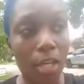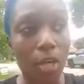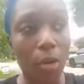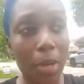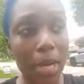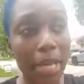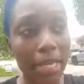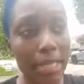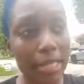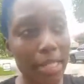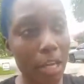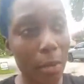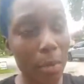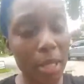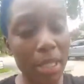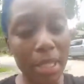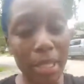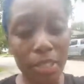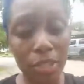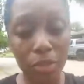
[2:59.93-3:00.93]
Go ahead and tell
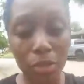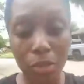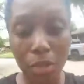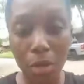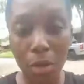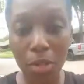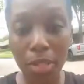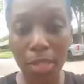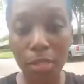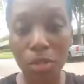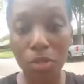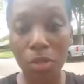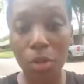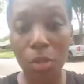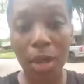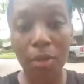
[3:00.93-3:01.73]
me yes or no, yes or